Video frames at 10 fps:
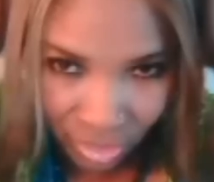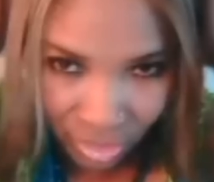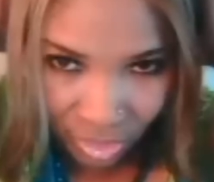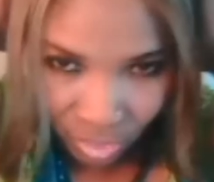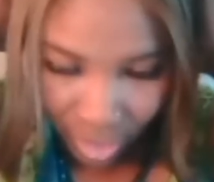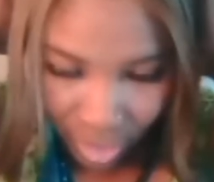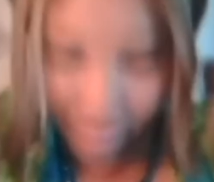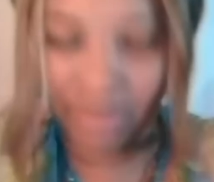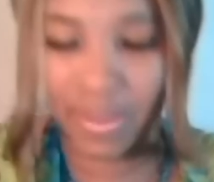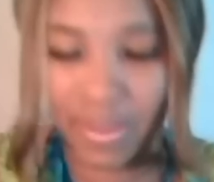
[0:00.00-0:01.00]
strap
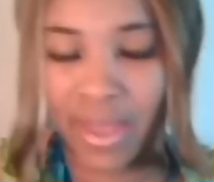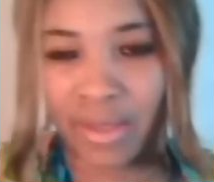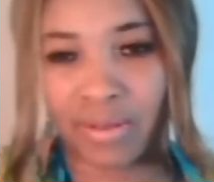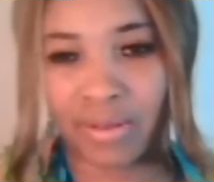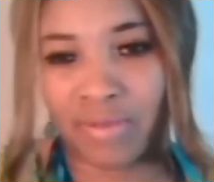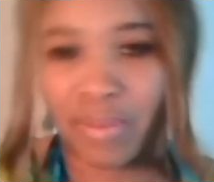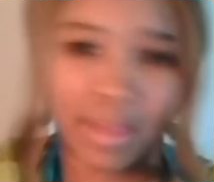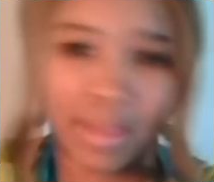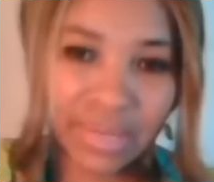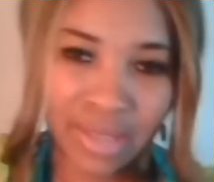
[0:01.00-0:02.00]
in the back, if I'm
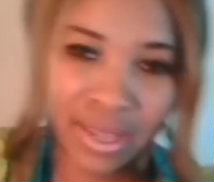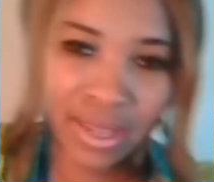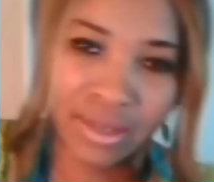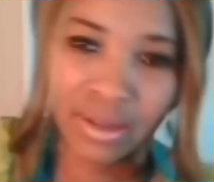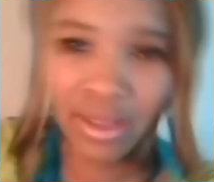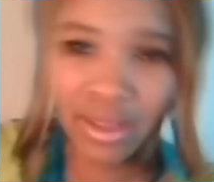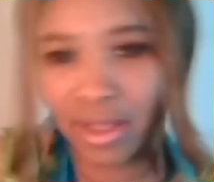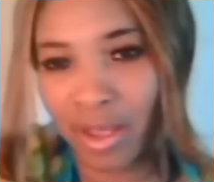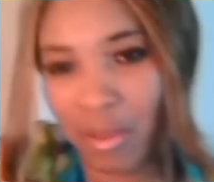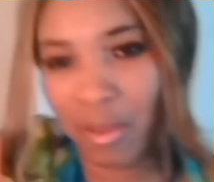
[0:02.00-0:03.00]
not mistaken.
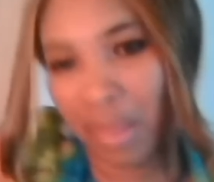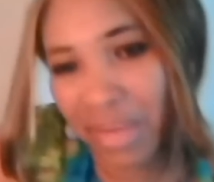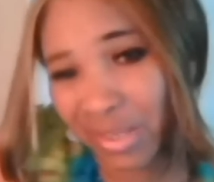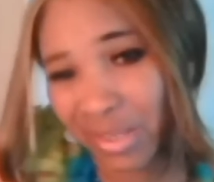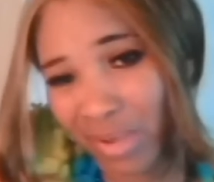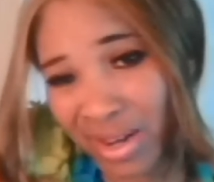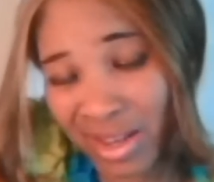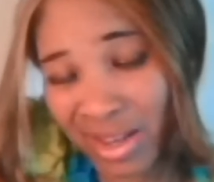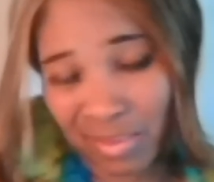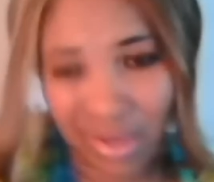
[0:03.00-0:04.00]
I mean, it's pretty
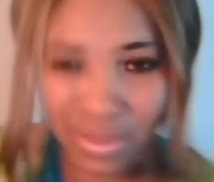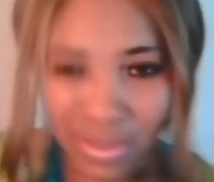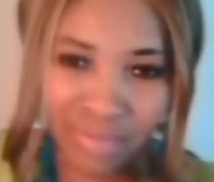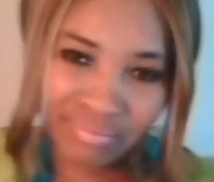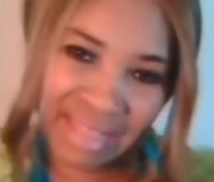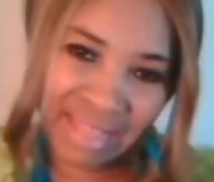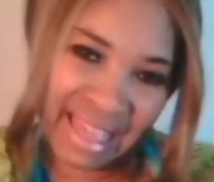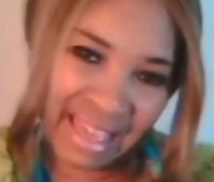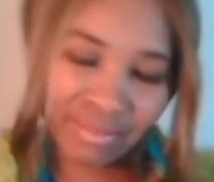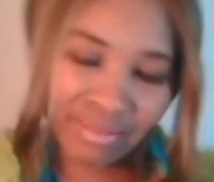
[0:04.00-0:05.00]
neat, but I mean,
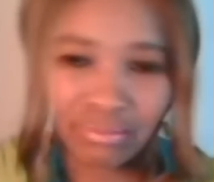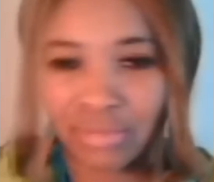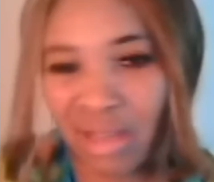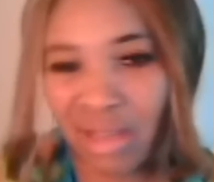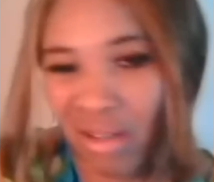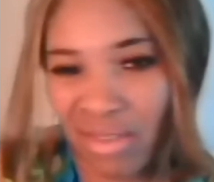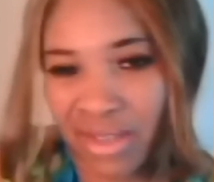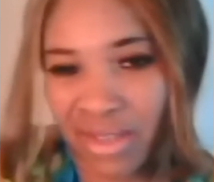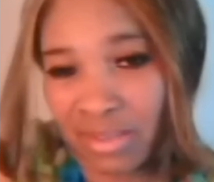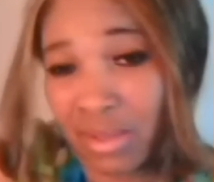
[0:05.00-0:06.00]
yeah, it's not all
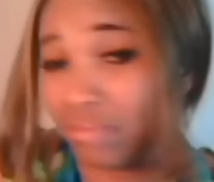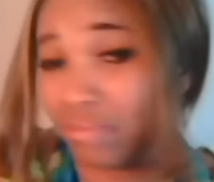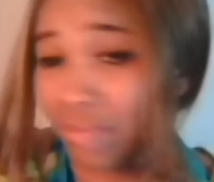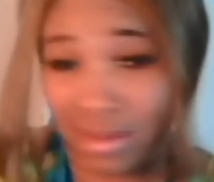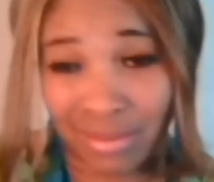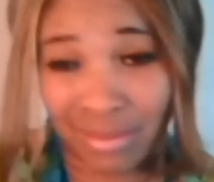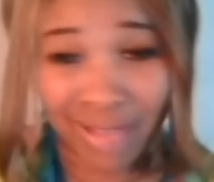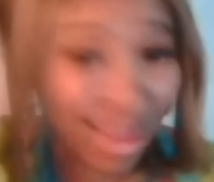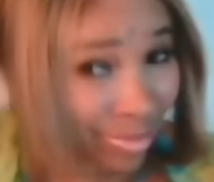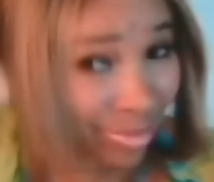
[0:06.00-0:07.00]
that to me.
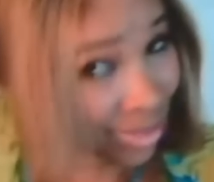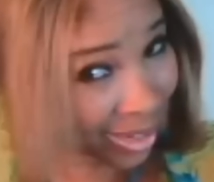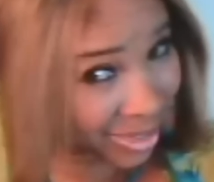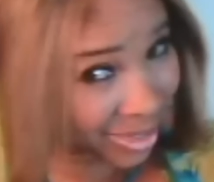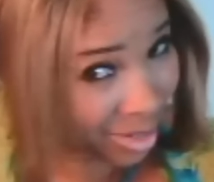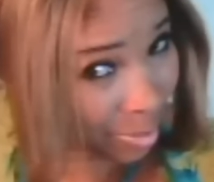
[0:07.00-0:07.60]
Like I said, I'll be